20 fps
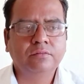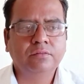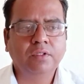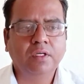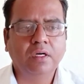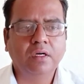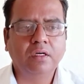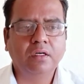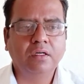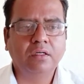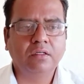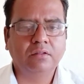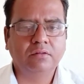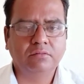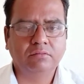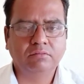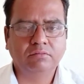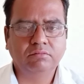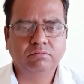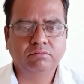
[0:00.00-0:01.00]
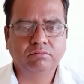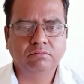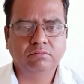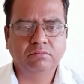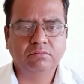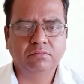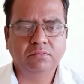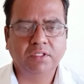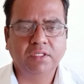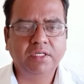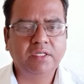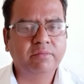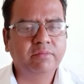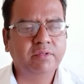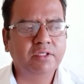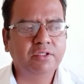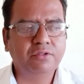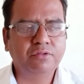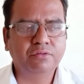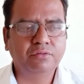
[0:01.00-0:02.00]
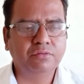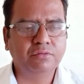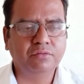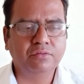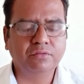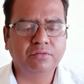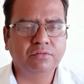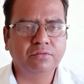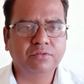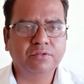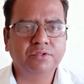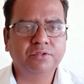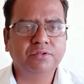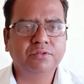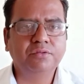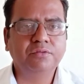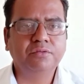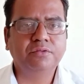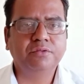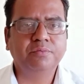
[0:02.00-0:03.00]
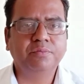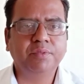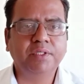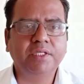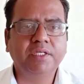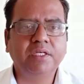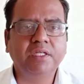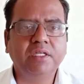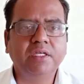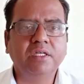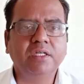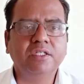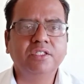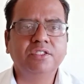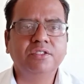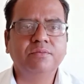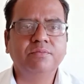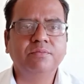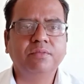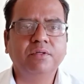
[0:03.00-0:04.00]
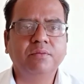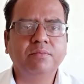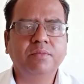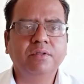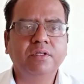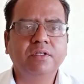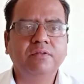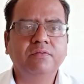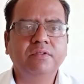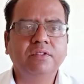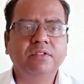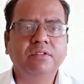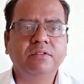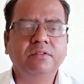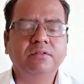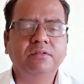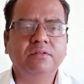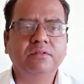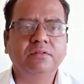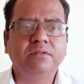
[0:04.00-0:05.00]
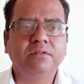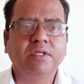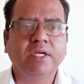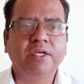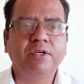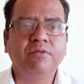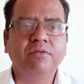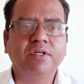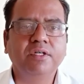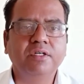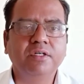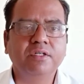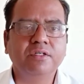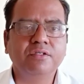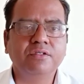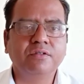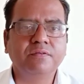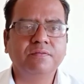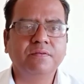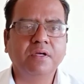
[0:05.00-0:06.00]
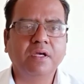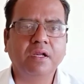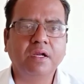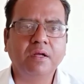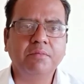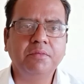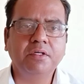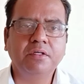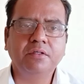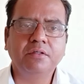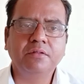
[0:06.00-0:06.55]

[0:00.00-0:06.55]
are unable to speak in English properly with accurateness of grammar.